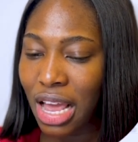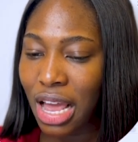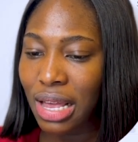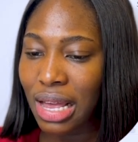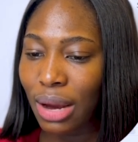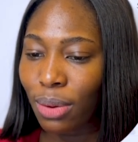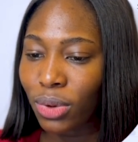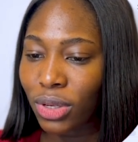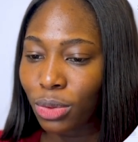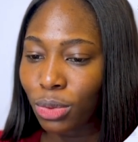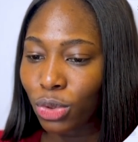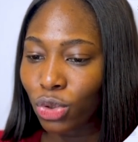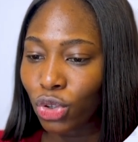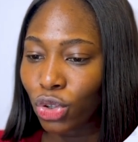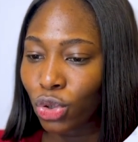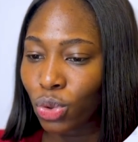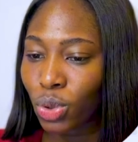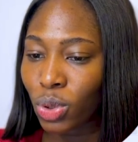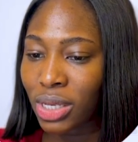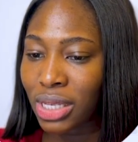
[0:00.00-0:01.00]
And what I want to
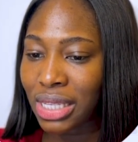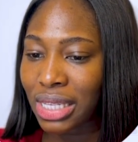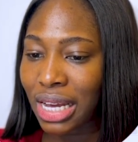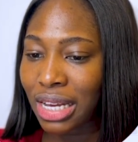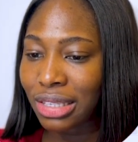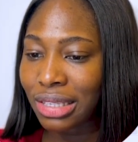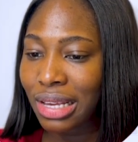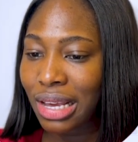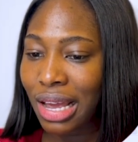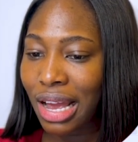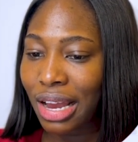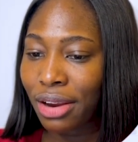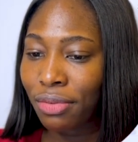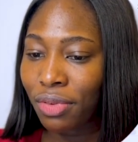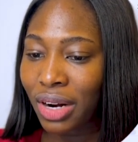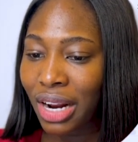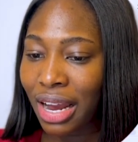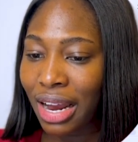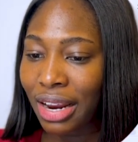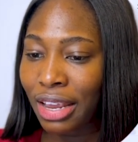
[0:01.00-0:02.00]
show you is that even
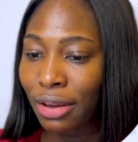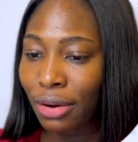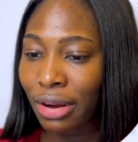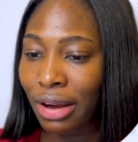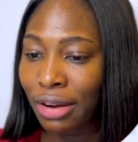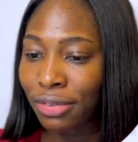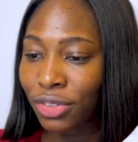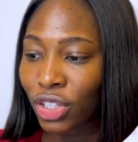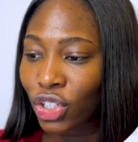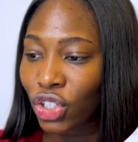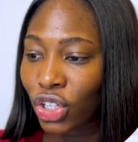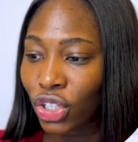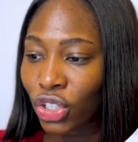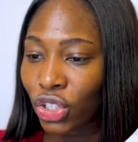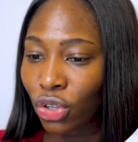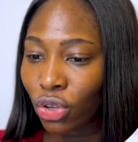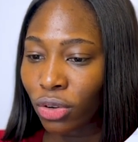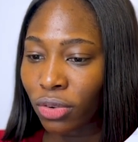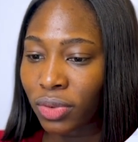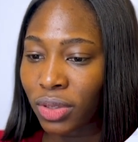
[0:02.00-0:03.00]
after changing
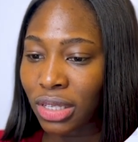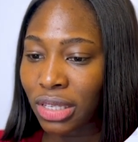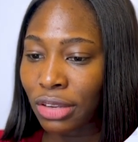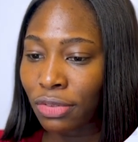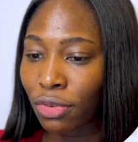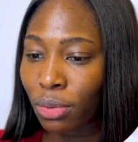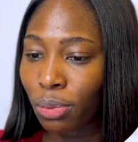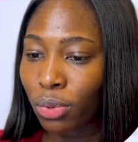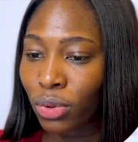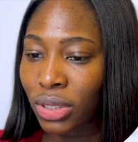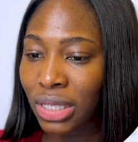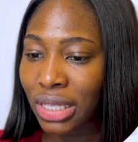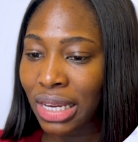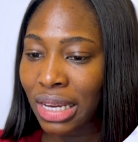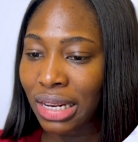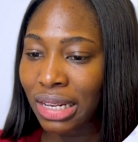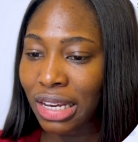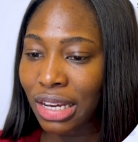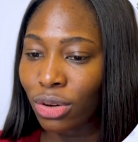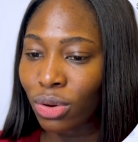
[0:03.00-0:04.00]
all of this, if you put
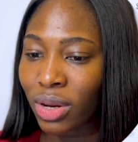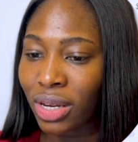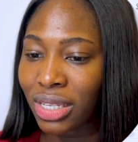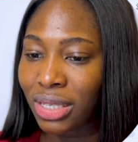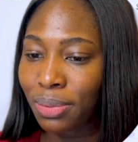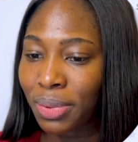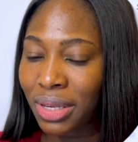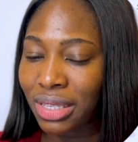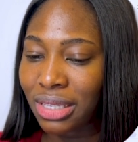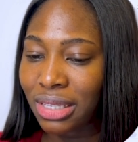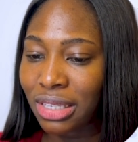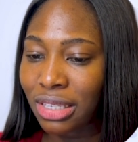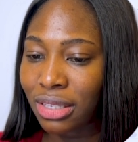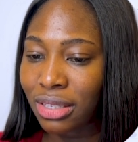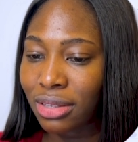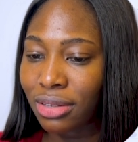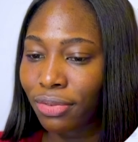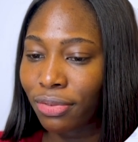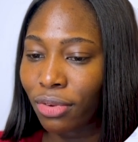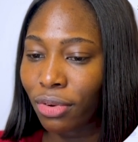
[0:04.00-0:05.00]
in that your
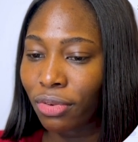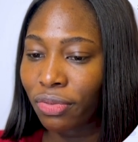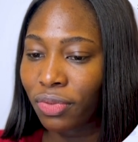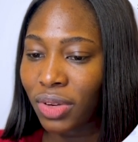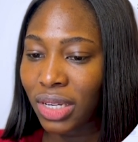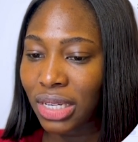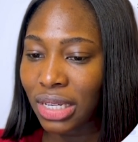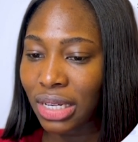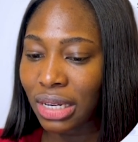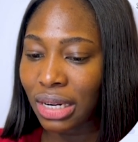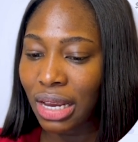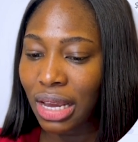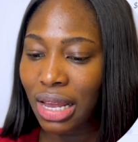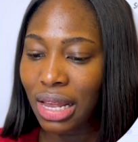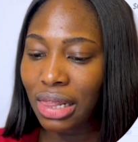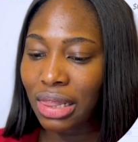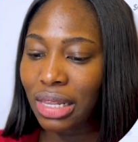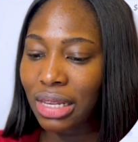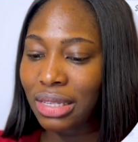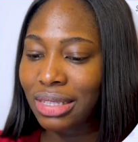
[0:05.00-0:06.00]
expenses for feeding,
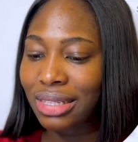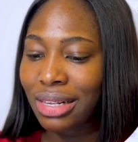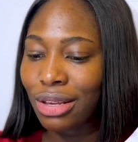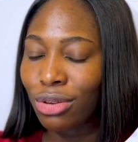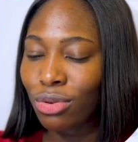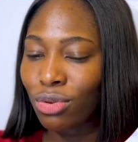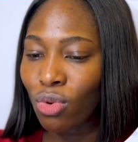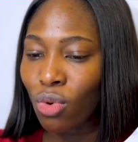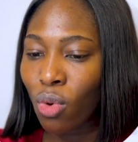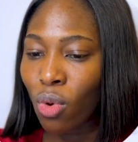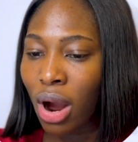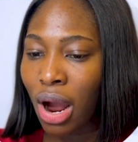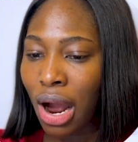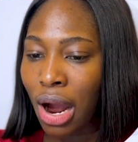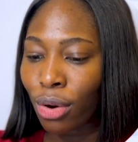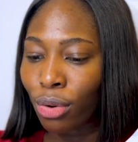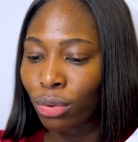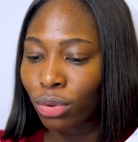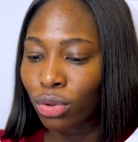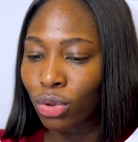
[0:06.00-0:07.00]
let's say you go
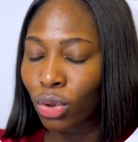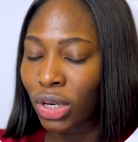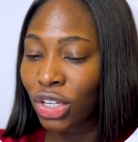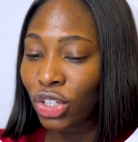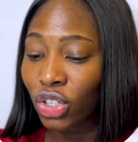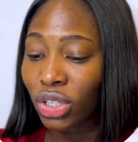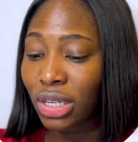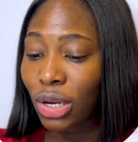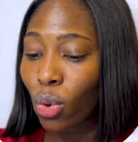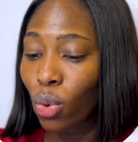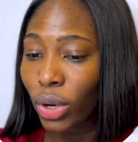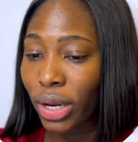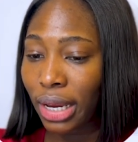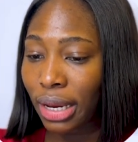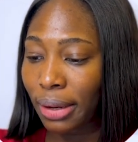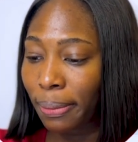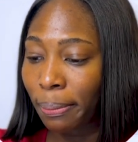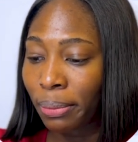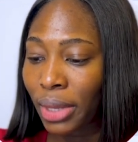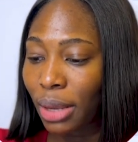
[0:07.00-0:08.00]
out, or let's just say
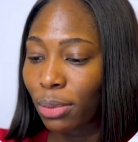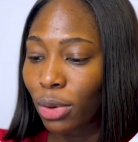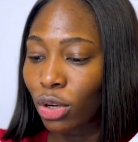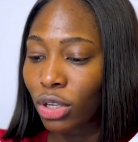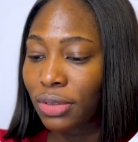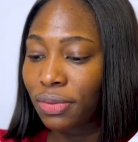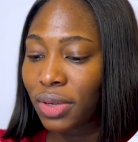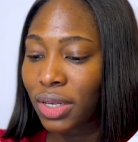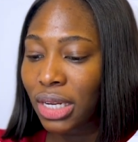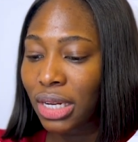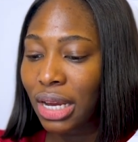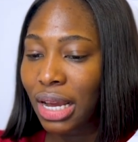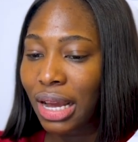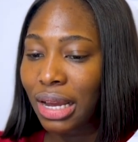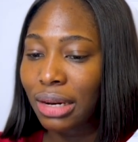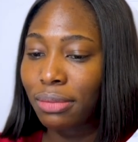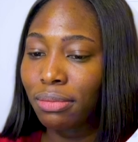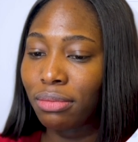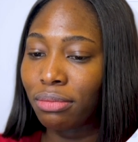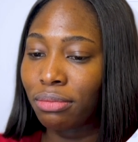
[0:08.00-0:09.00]
cooking, because feeding
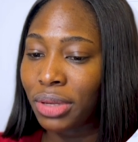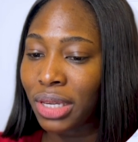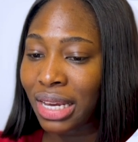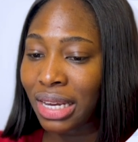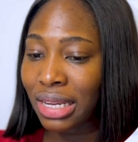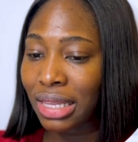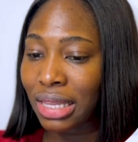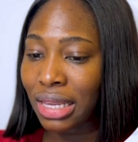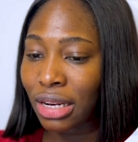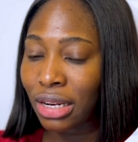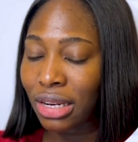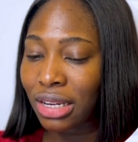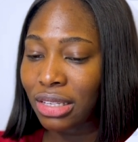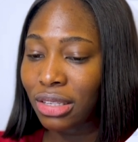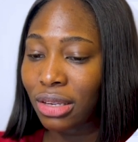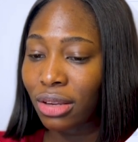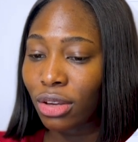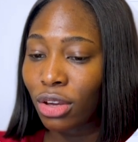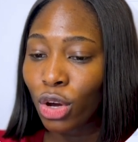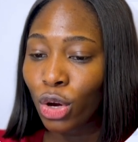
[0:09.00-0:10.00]
can be anything. Let's
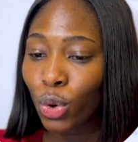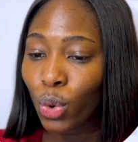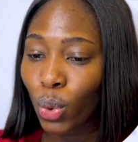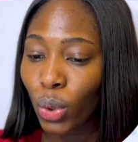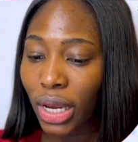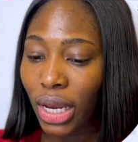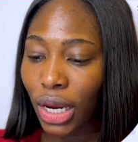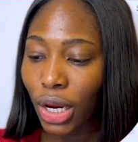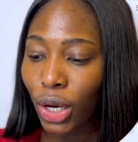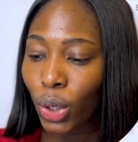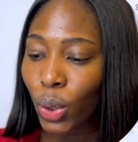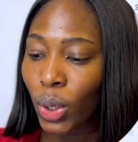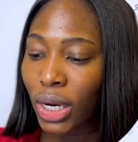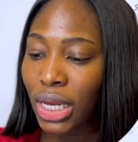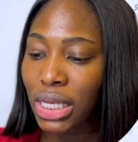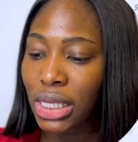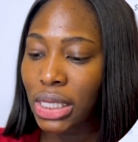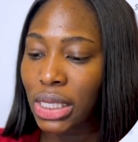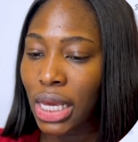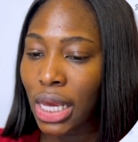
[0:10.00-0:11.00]
say cooking, or
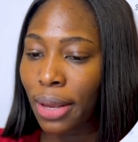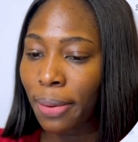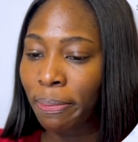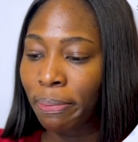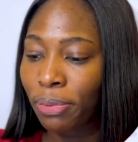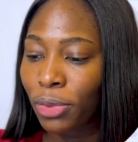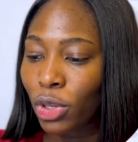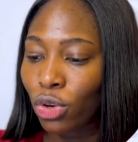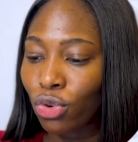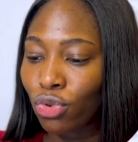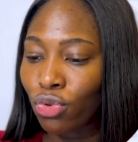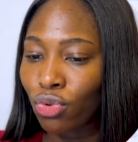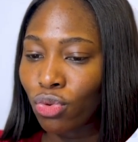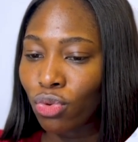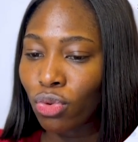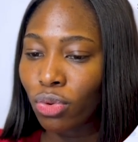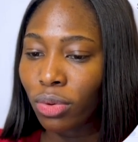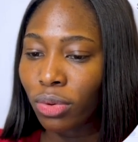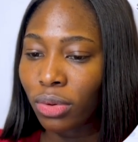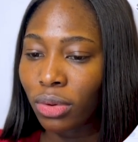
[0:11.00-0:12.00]
let's say you
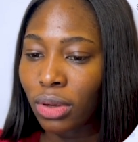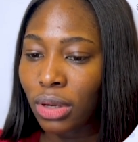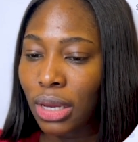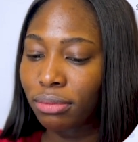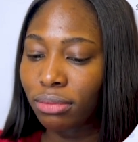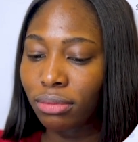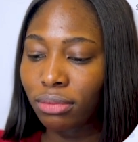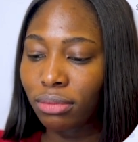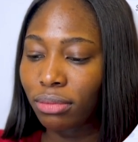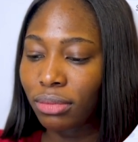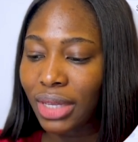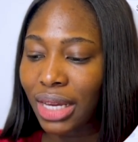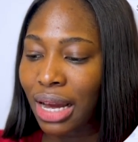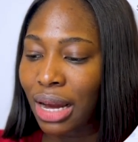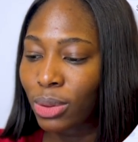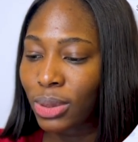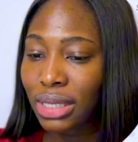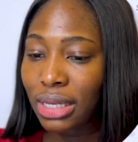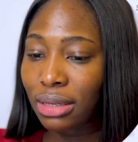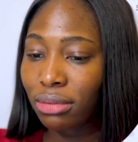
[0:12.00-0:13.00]
do
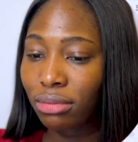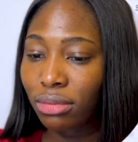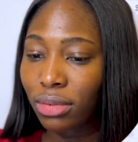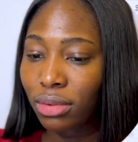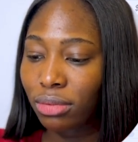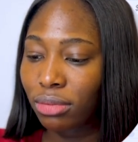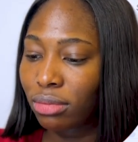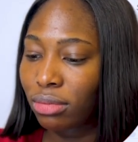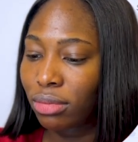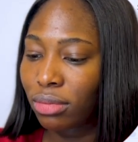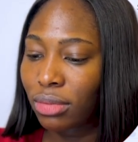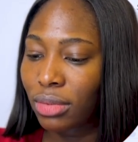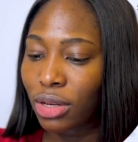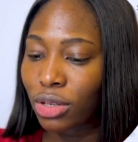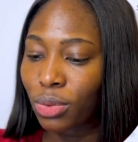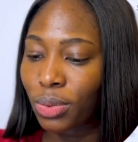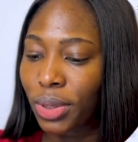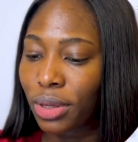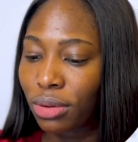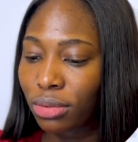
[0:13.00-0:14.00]
outing as
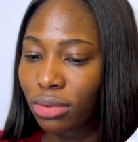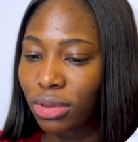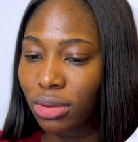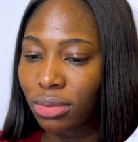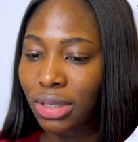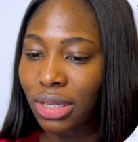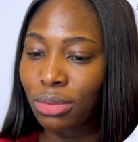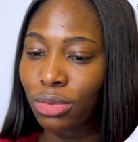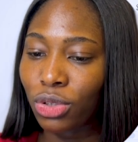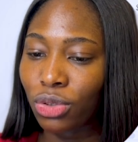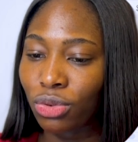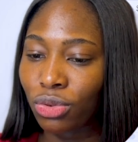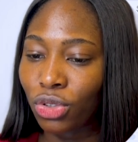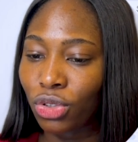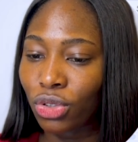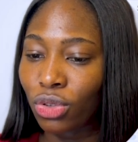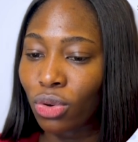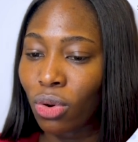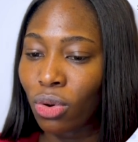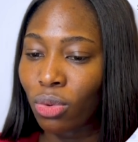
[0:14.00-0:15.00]
well. Sometimes you don't
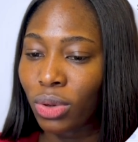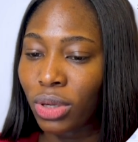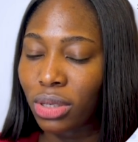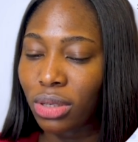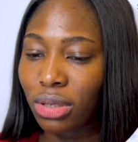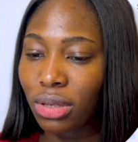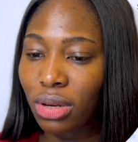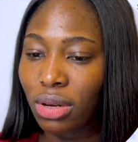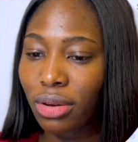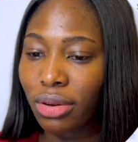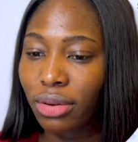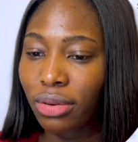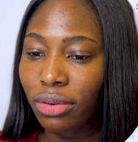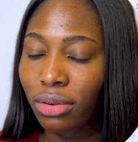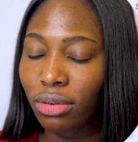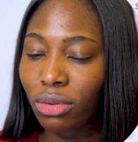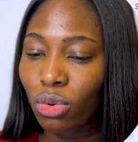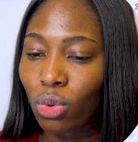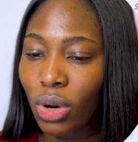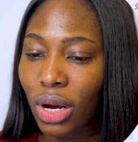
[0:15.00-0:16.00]
just always
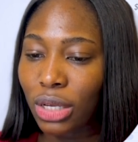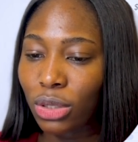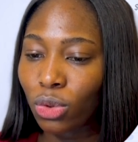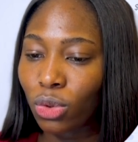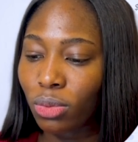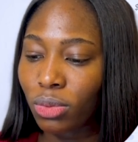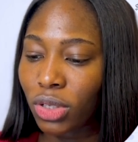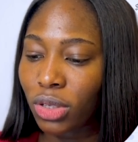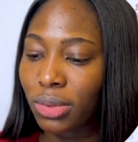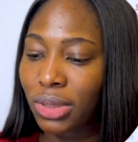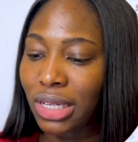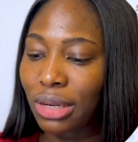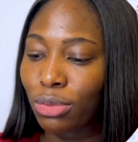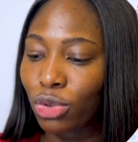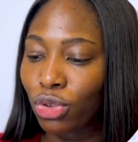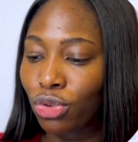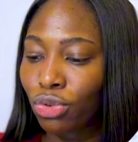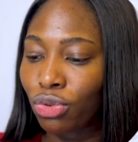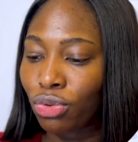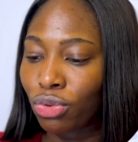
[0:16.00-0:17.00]
cook at home. Sometimes
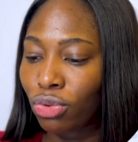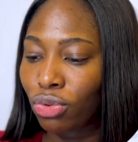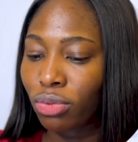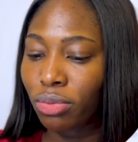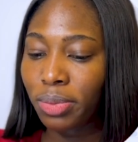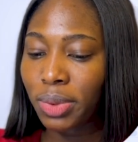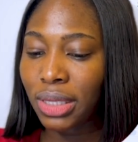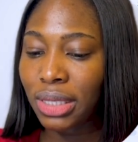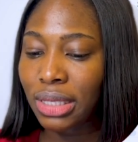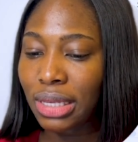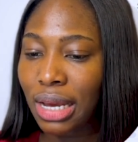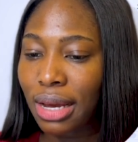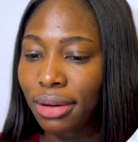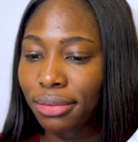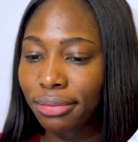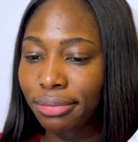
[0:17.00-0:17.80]
you do pizza